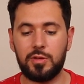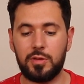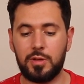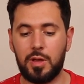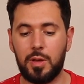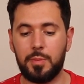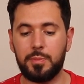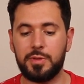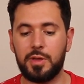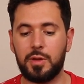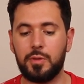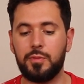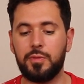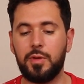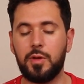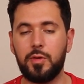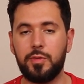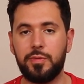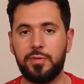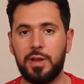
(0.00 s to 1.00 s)
comes out very
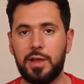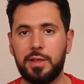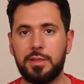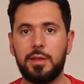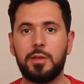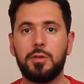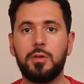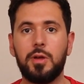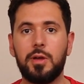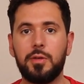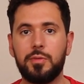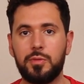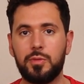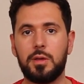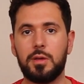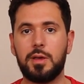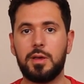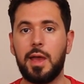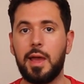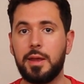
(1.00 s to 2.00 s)
flat and you have to
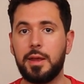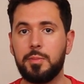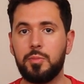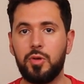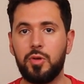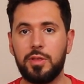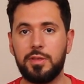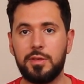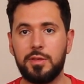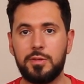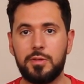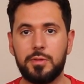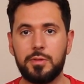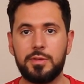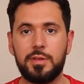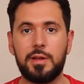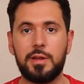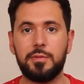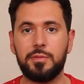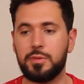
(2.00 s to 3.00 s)
calibrate it
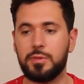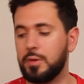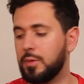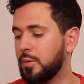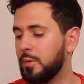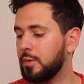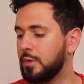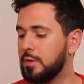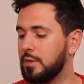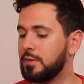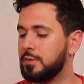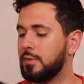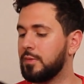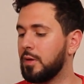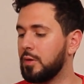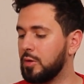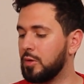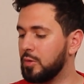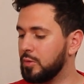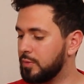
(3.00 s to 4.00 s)
yourself, so it's very
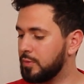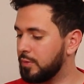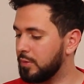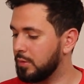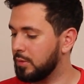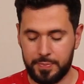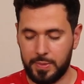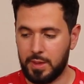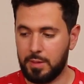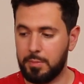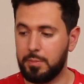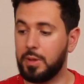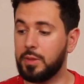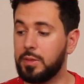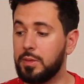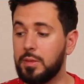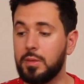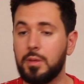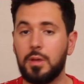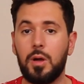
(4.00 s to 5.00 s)
useful. But
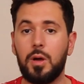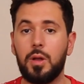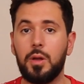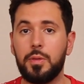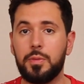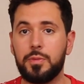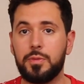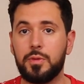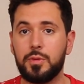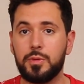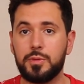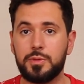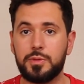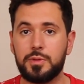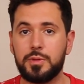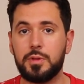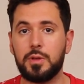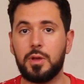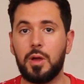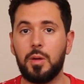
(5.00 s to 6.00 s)
all of those
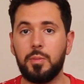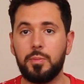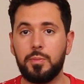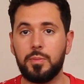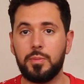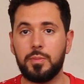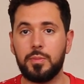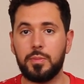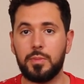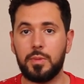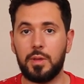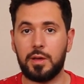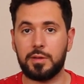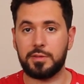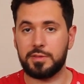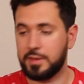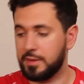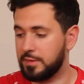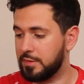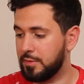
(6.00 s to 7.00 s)

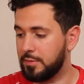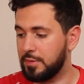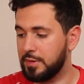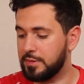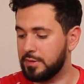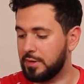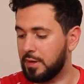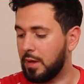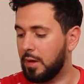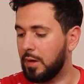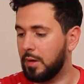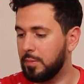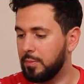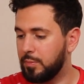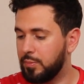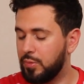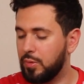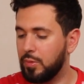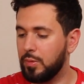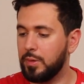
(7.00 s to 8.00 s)
accessories are
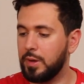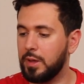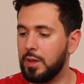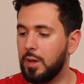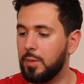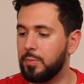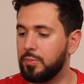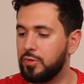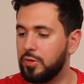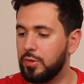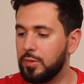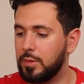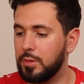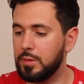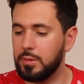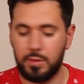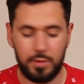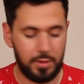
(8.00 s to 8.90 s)
purely optional.